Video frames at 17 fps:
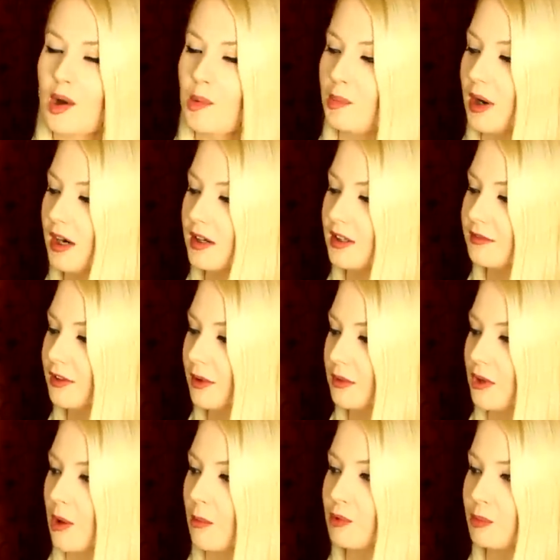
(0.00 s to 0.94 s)
But I love
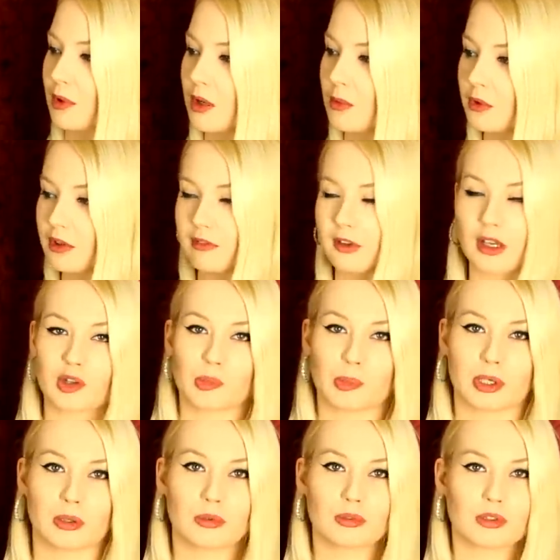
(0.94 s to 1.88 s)
knowing in the comments below what you think of the
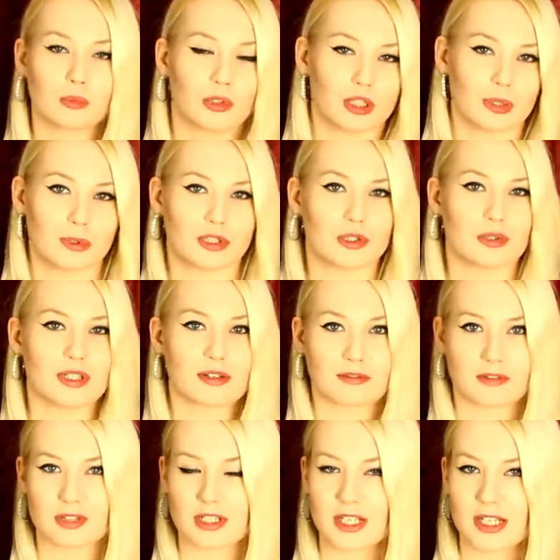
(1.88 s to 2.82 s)
build and what you would do
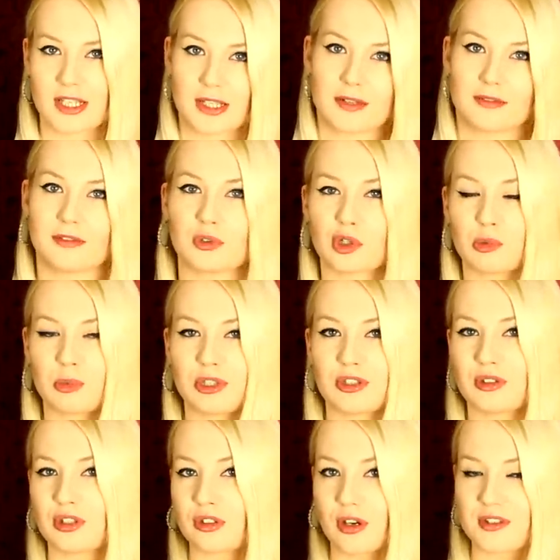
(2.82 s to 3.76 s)
differently if you're going to be
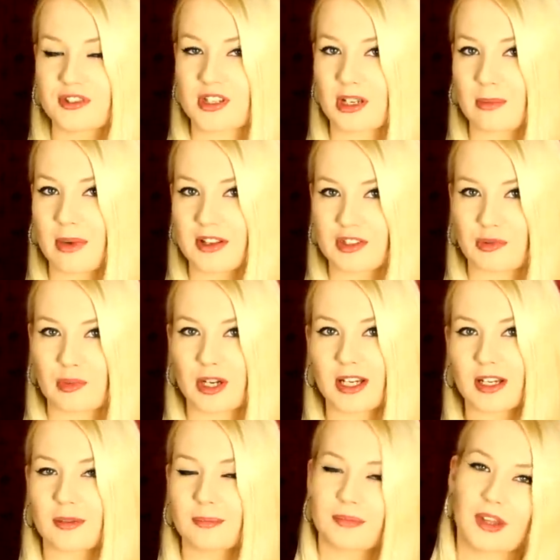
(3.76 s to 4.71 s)
doing your own semi-passive
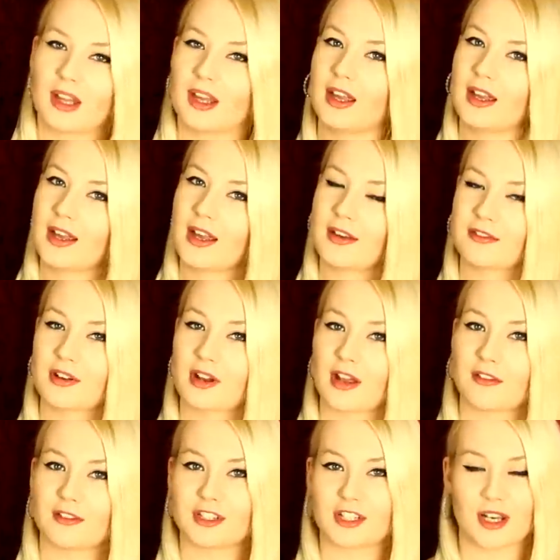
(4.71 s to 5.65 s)
rig. If you
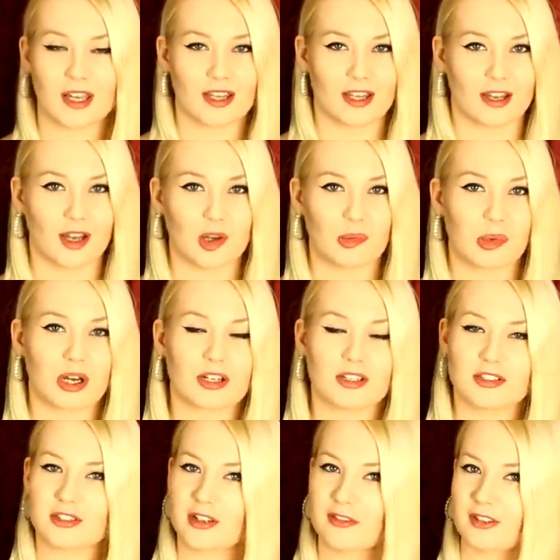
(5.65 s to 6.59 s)
like the video, hit the like
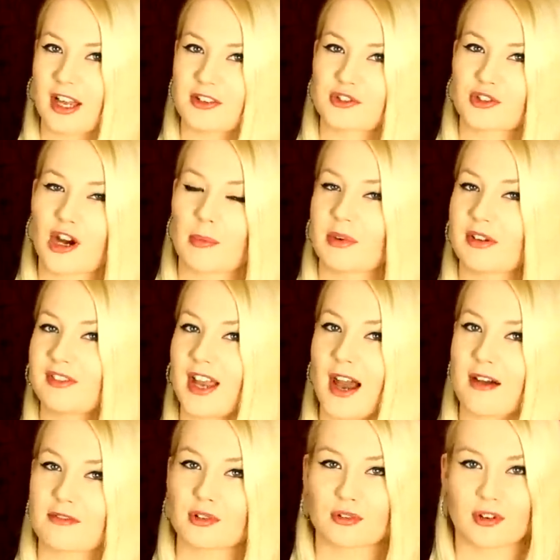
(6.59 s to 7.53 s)
button. Don't forget to subscribe if you
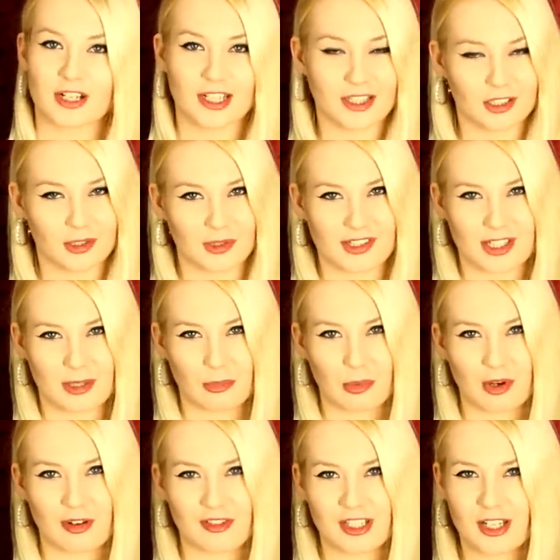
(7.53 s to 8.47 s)
haven't already and you want to see
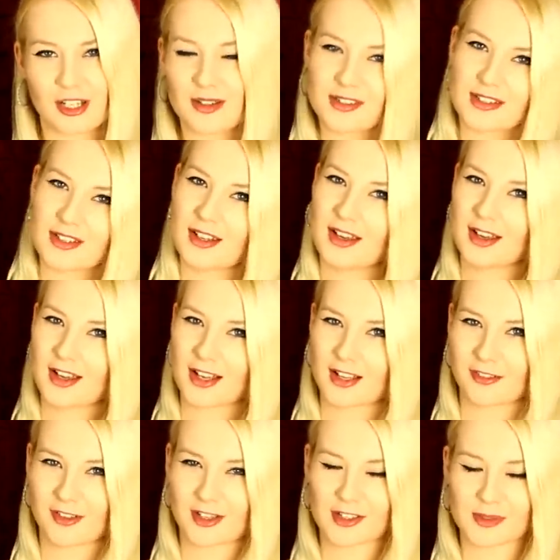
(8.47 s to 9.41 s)
more of my videos.
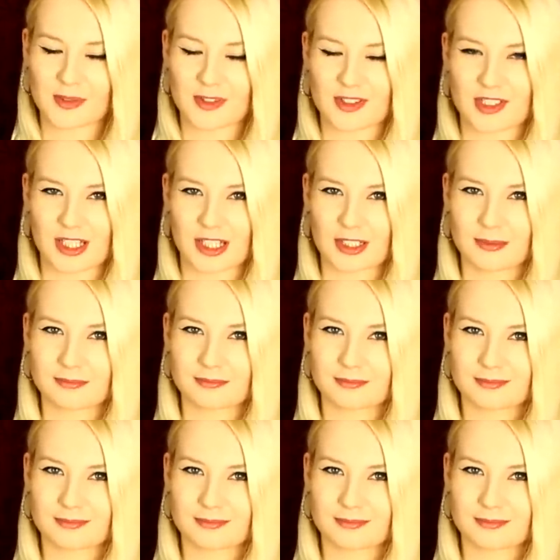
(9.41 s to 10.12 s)
And thanks for watching.